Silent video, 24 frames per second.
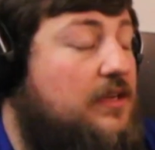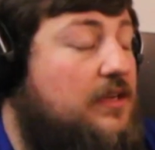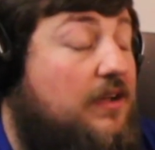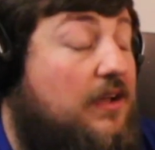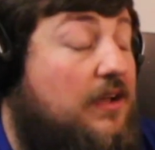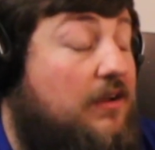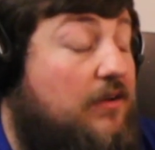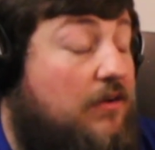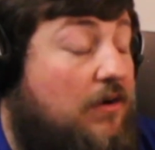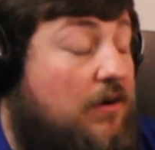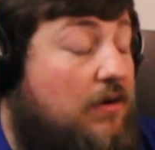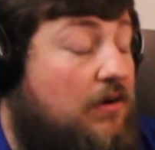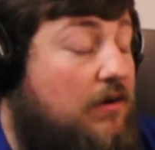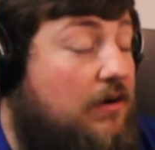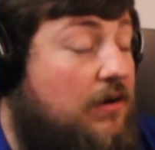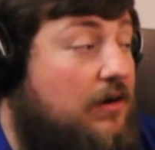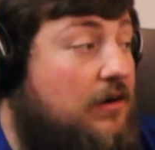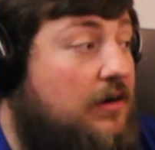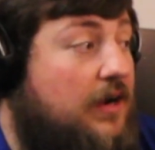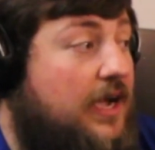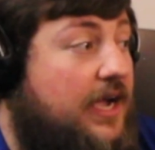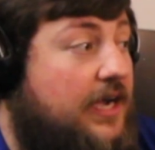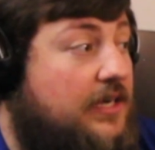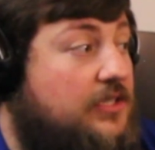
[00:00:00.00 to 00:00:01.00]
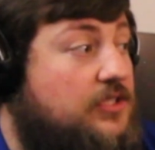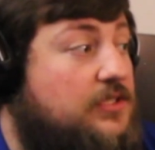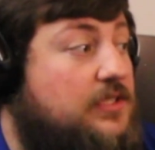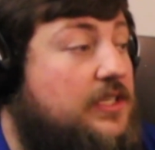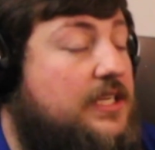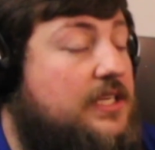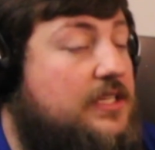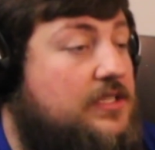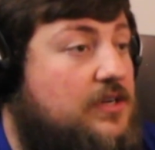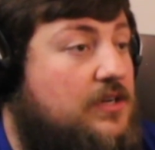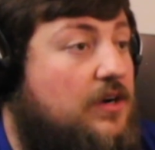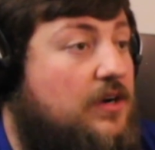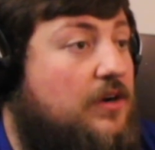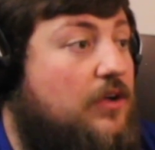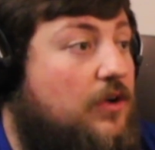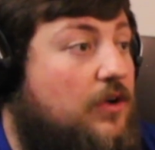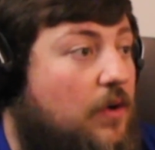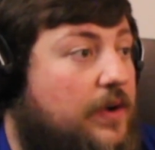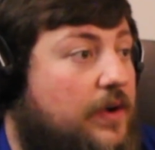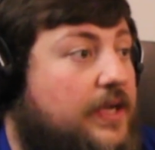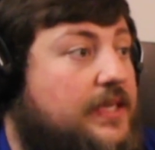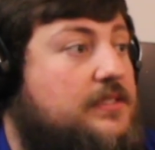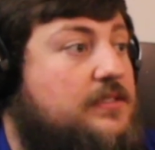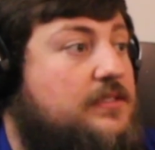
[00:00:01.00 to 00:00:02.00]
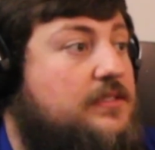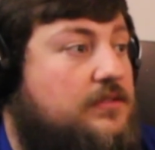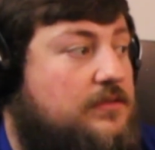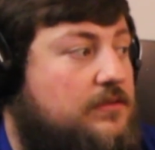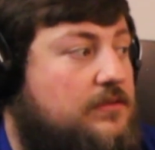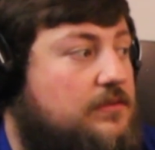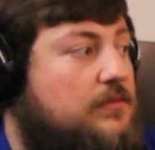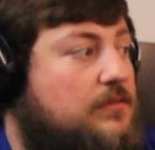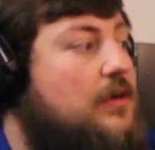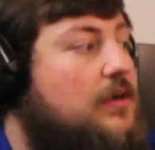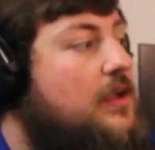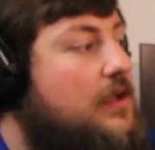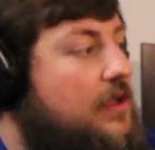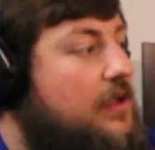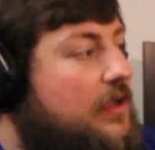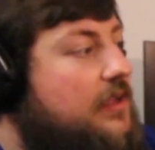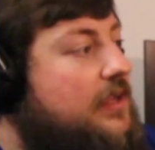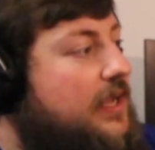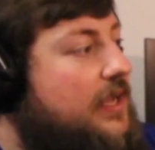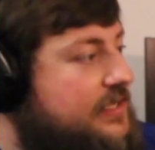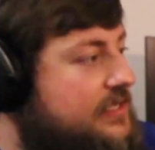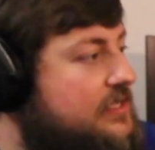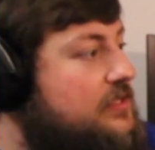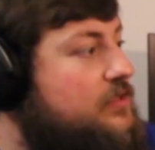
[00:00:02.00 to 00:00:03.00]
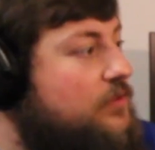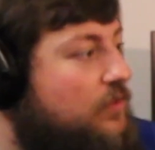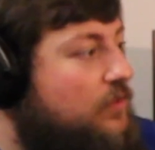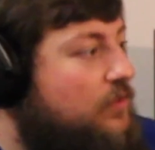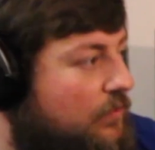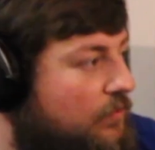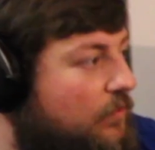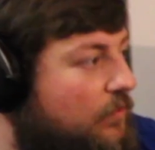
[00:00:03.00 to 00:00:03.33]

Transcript: got a car actually and started going to, I did dual